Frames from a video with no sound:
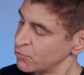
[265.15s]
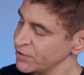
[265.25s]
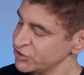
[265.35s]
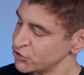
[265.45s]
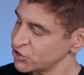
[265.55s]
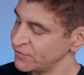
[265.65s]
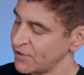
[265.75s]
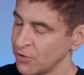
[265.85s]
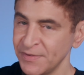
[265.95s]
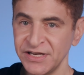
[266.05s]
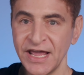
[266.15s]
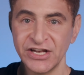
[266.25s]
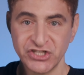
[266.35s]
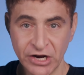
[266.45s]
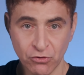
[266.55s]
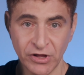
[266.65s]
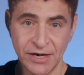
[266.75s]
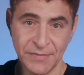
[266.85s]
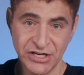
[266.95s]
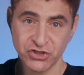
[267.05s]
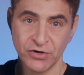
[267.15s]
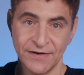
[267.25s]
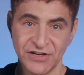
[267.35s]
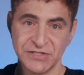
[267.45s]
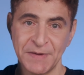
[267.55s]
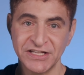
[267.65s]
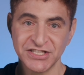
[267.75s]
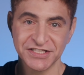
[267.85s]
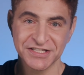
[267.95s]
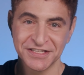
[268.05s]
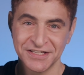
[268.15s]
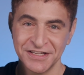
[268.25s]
research and development, and general and administrative expenses.